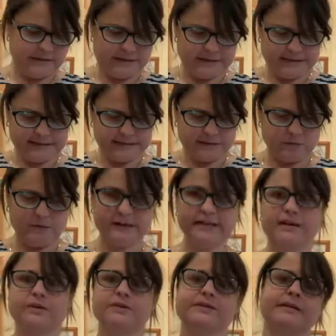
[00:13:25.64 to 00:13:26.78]
This is the one
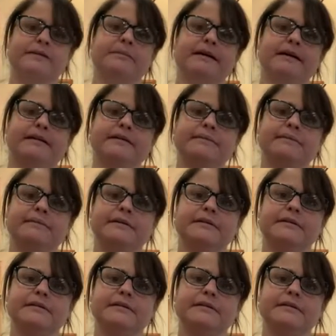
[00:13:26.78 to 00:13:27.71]
that goes at the bottom.